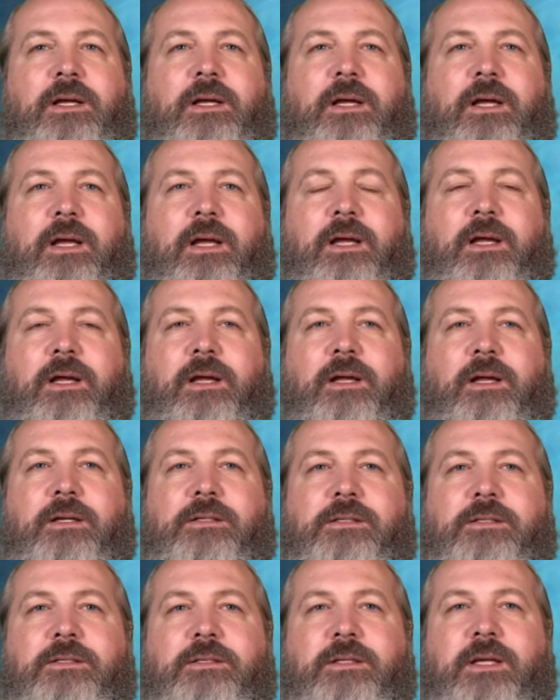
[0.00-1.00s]

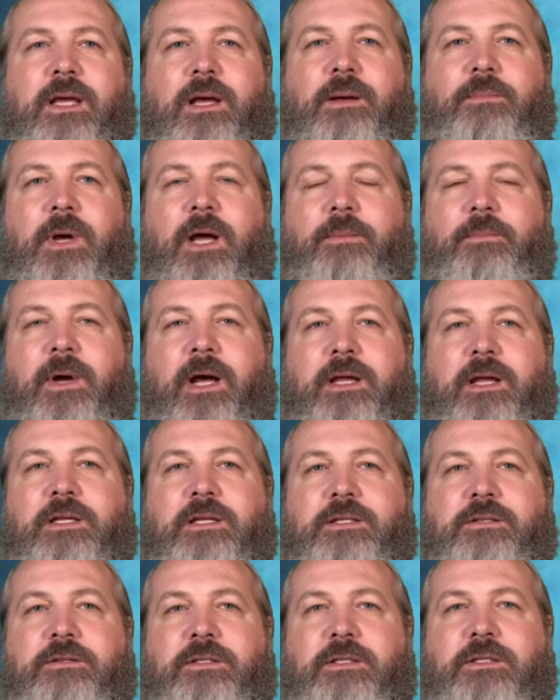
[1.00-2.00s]
And yeah, my
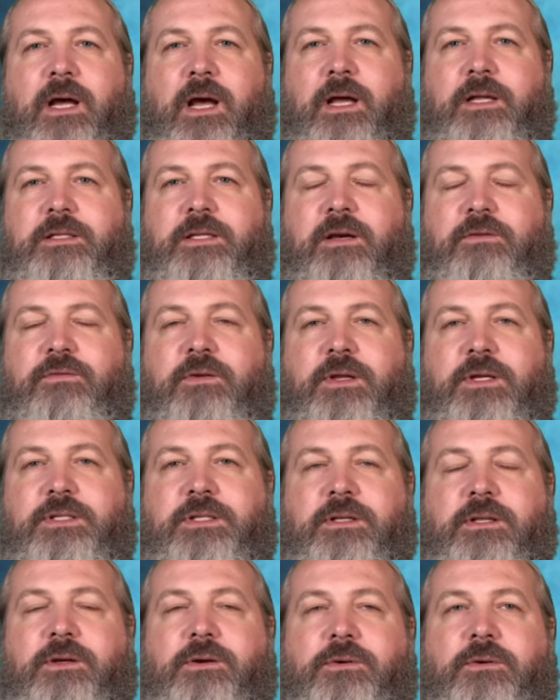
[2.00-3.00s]

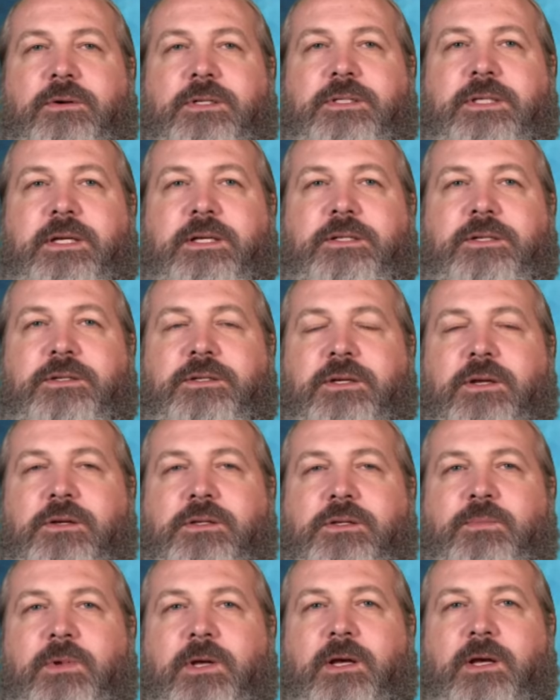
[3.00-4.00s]
definition of the core essentials
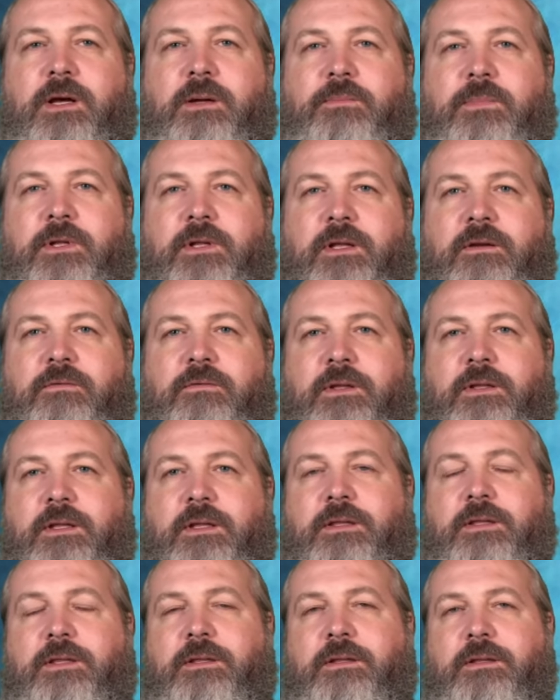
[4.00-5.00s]
goes beyond believing
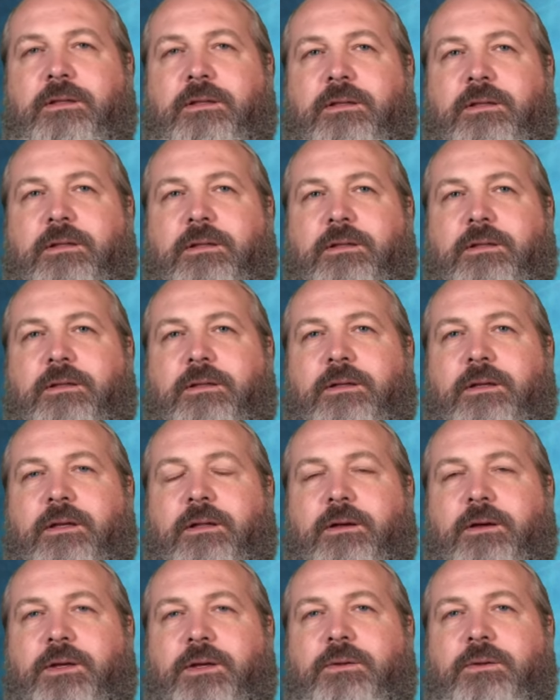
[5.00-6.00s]
that, you
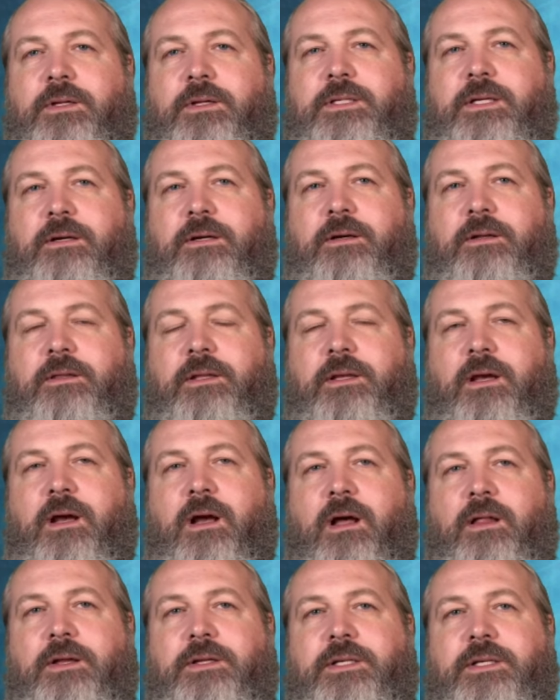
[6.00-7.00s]
know, Unitarian
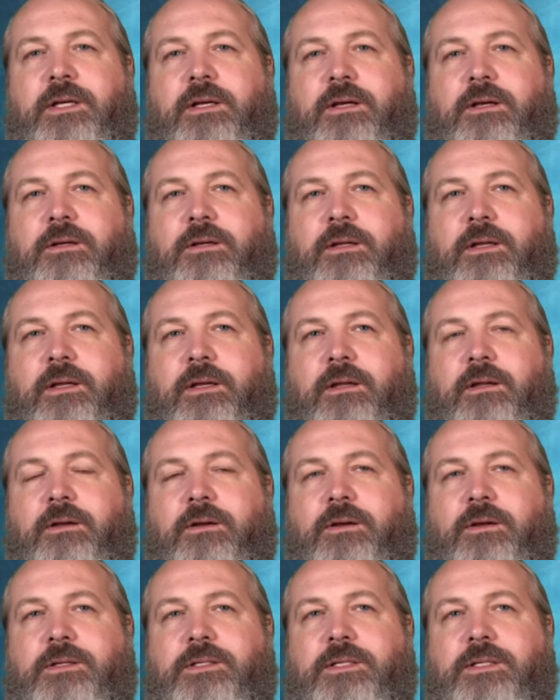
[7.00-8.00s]
theology. It
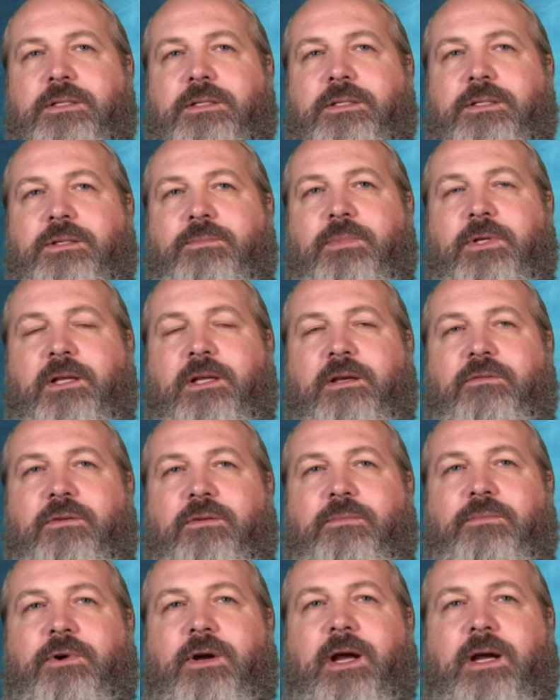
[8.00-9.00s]
goes into belief
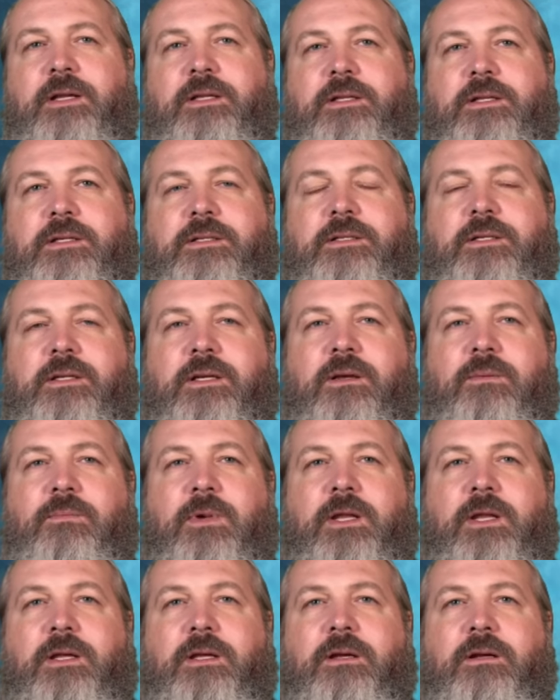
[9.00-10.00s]
and practice, and
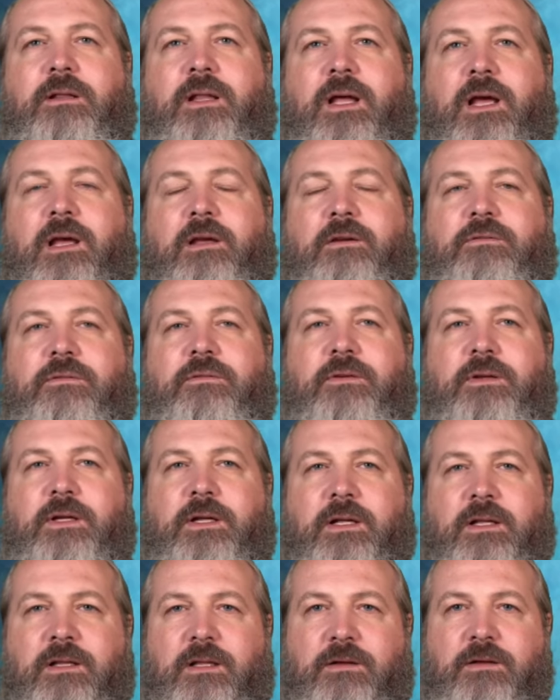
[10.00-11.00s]
committing your life,
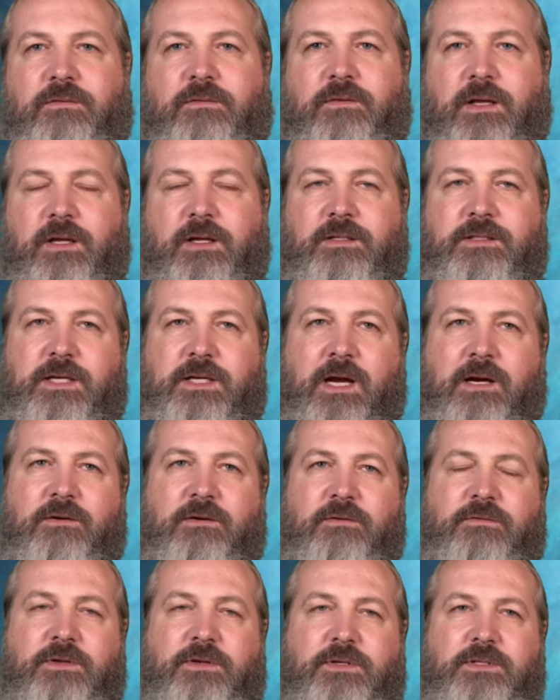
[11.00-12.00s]
living a
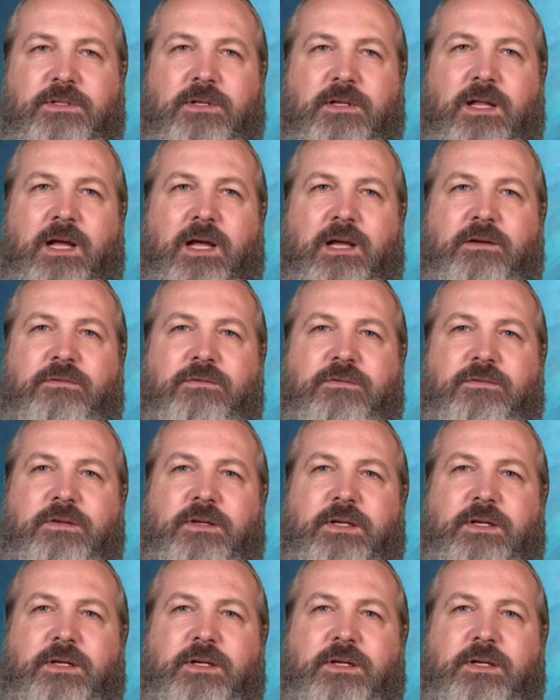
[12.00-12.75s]
sacrificial life,